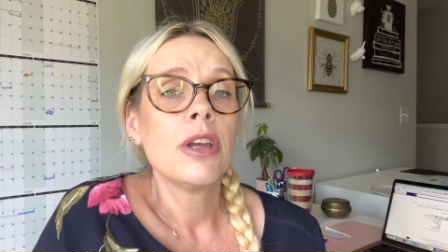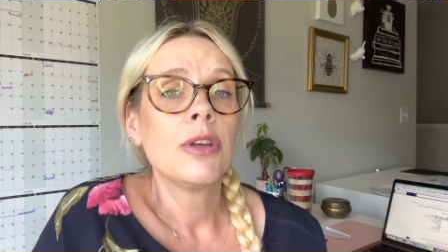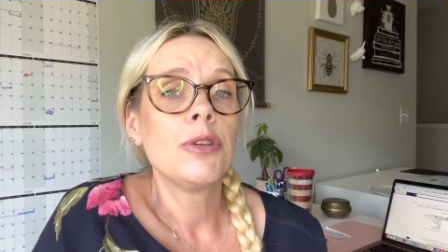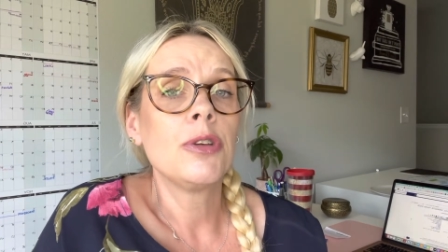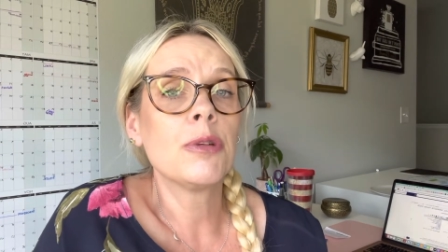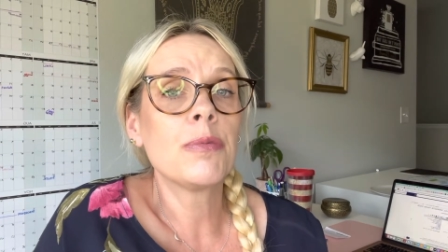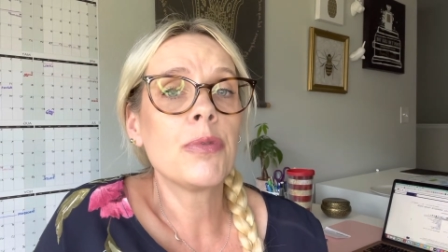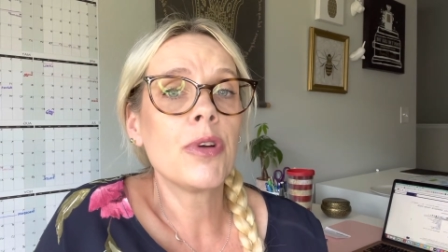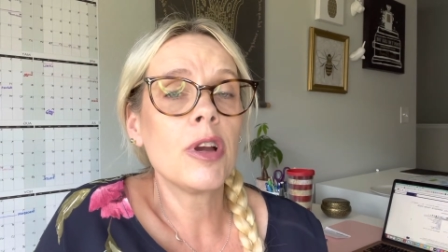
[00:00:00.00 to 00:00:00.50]

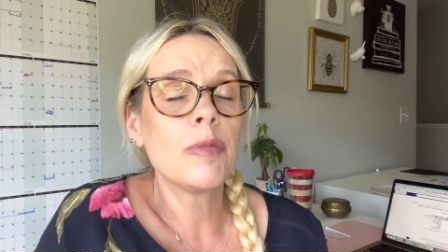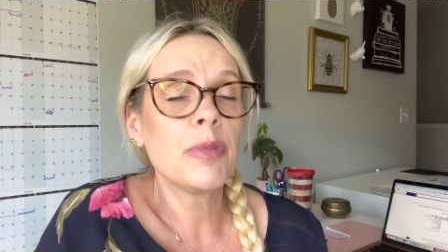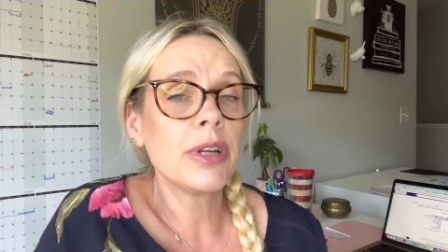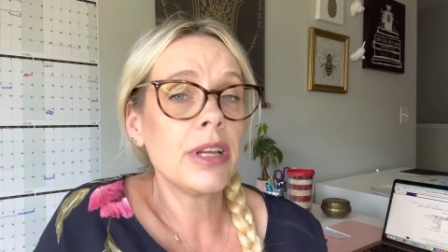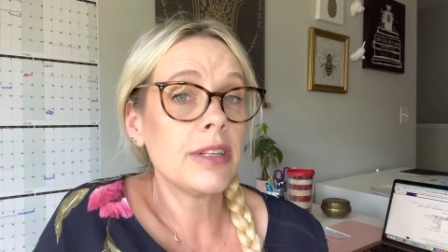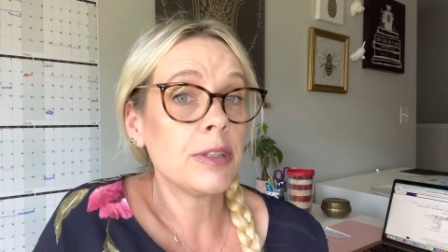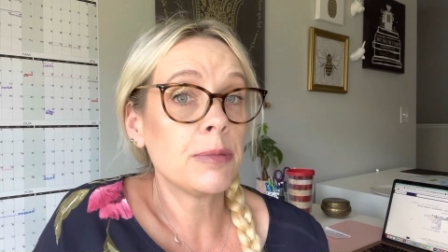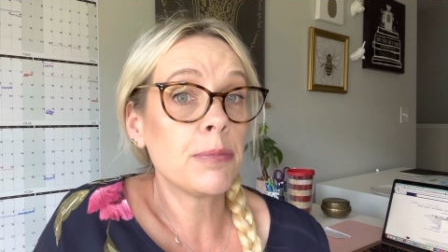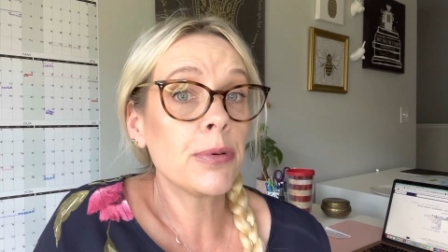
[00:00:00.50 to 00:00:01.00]
your property
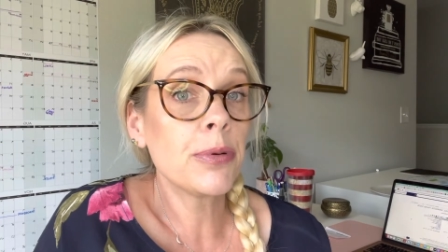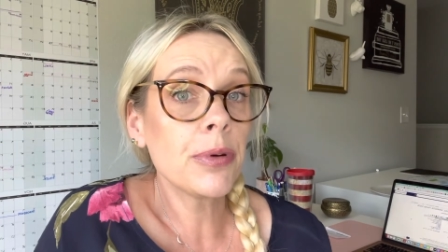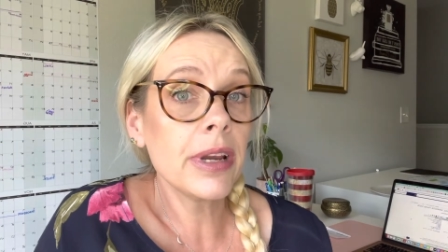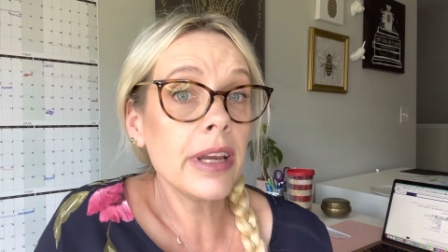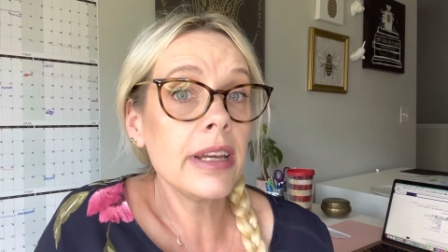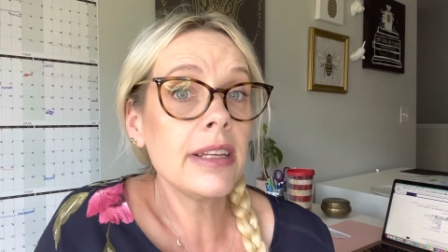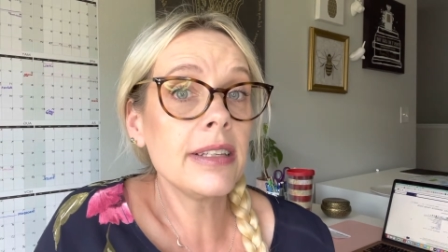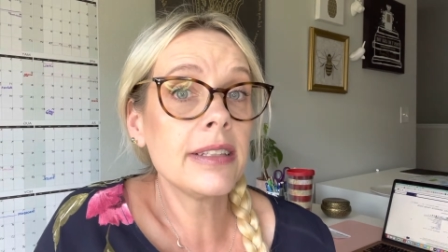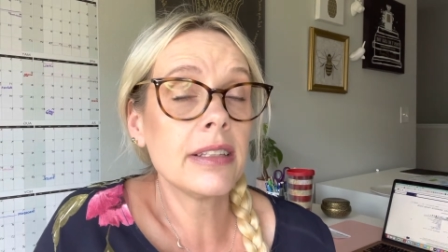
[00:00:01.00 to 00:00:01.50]
has
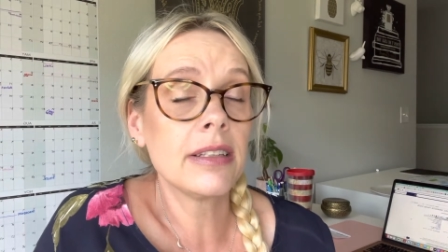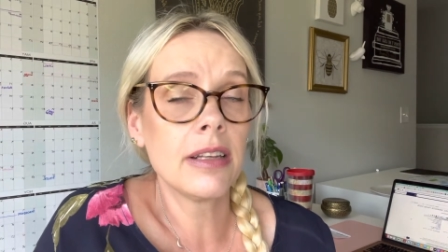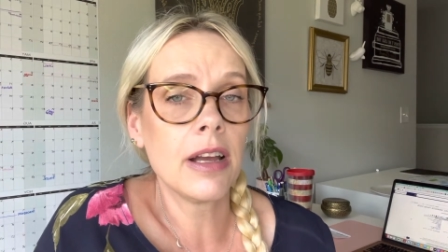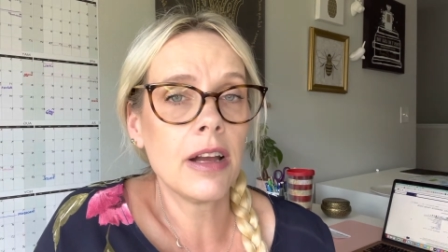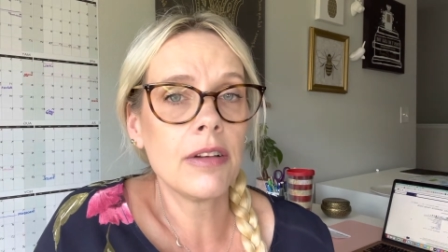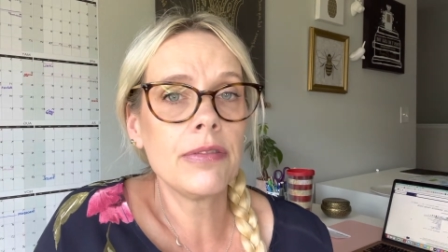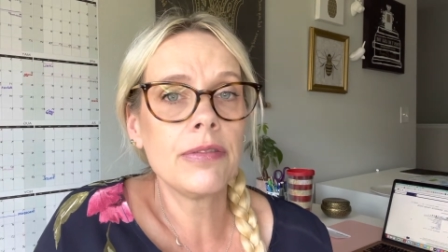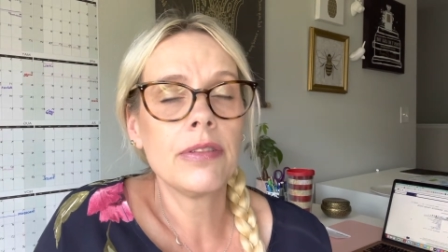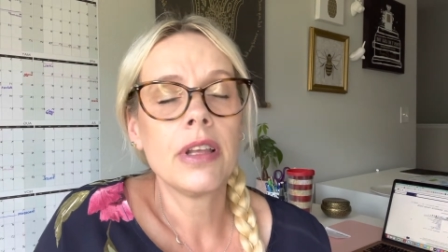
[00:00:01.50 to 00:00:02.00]
appraised
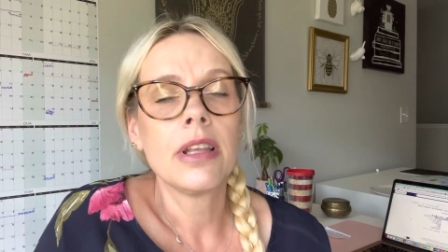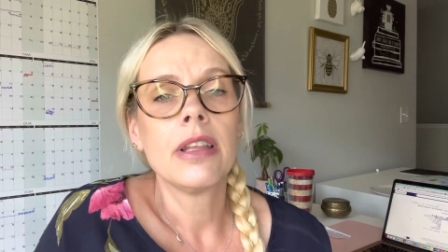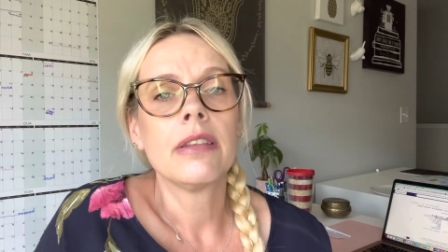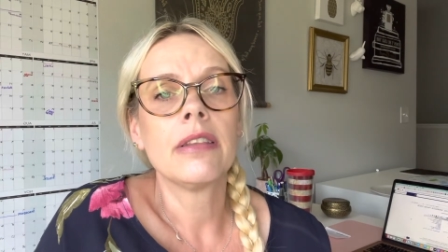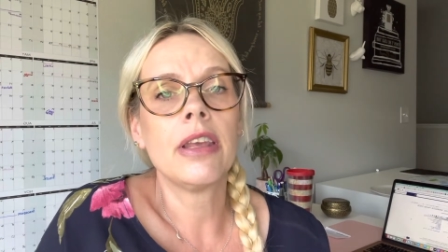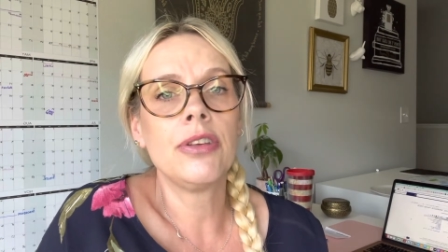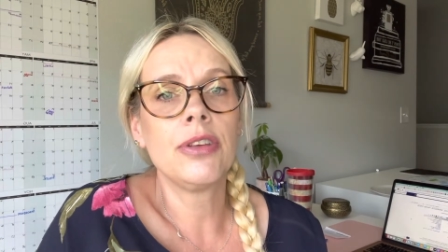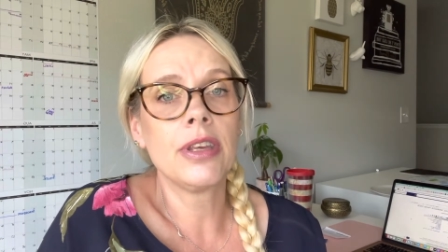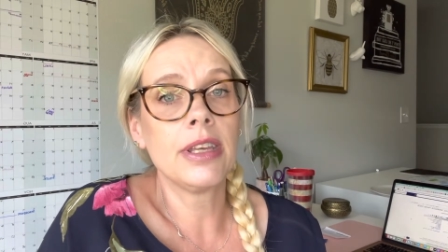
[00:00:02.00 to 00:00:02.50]
enough
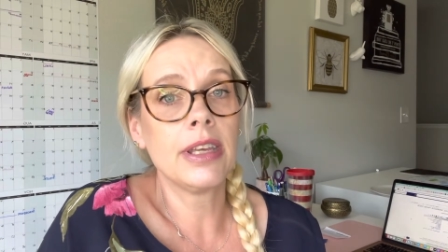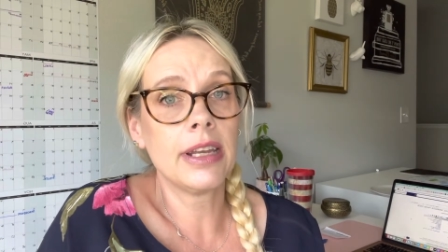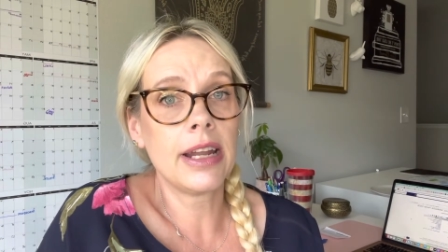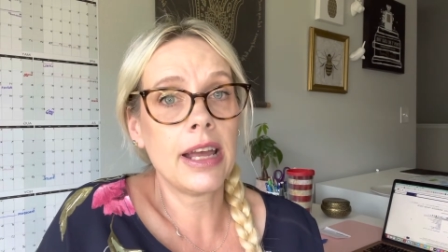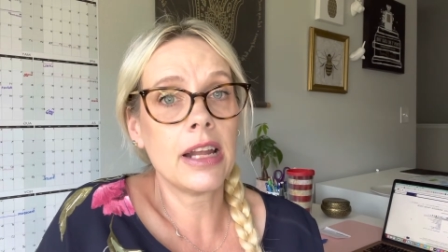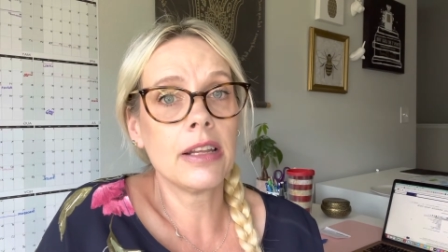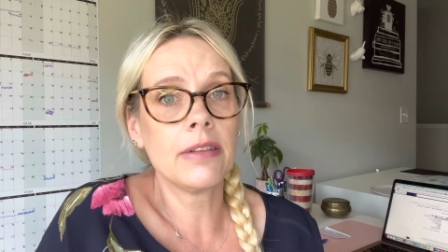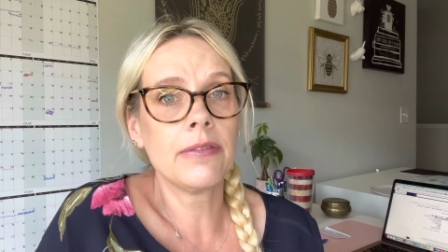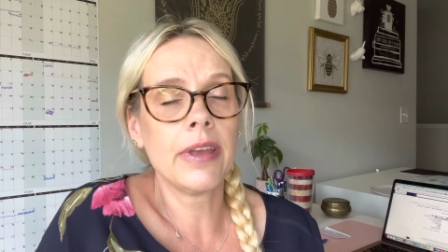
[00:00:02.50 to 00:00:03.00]
that you can get
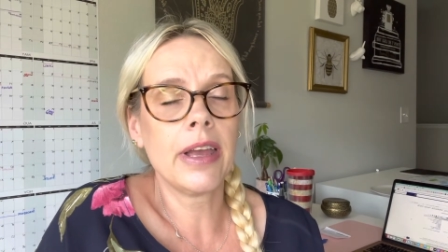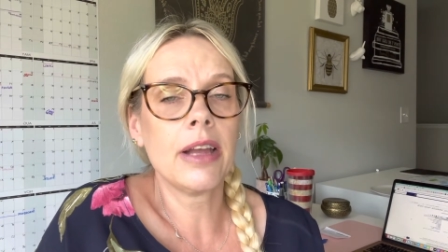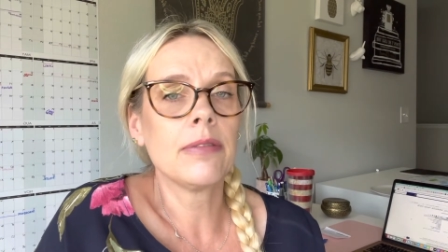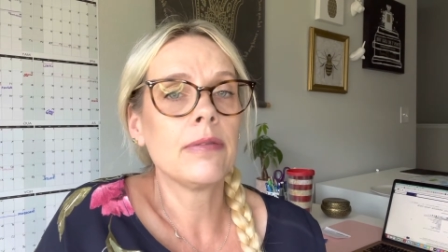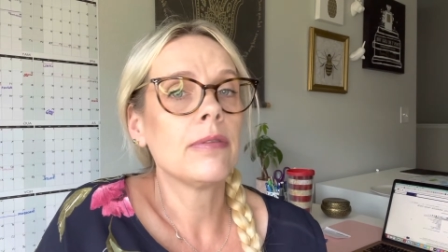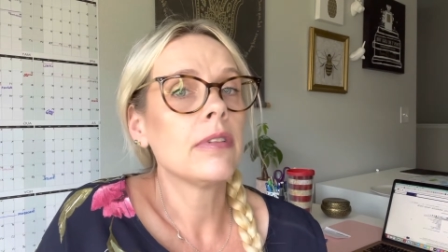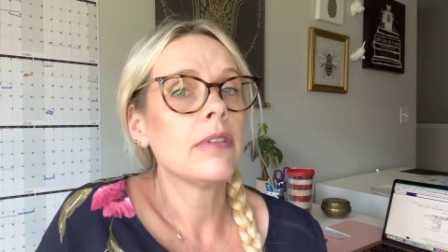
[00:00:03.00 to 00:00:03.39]
out of that.